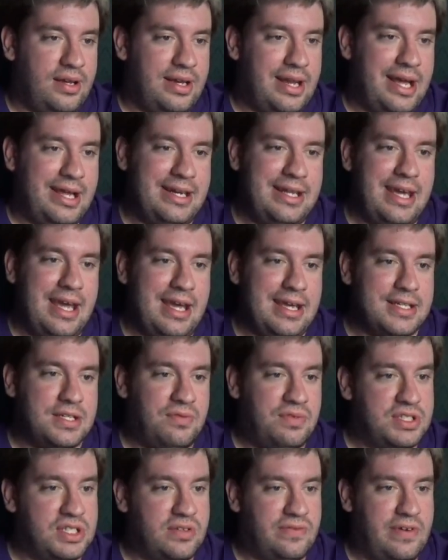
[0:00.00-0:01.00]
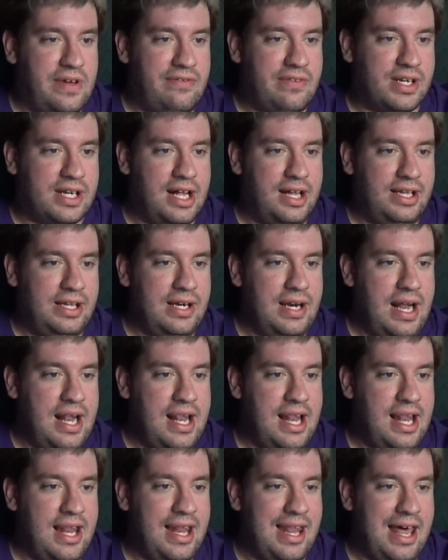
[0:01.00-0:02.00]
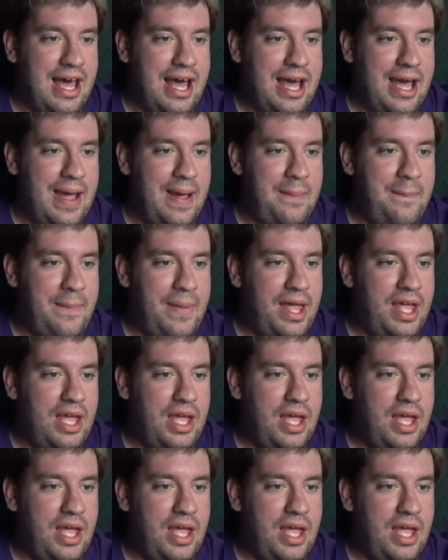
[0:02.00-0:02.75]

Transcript: 98. What's your favorite color? Lime.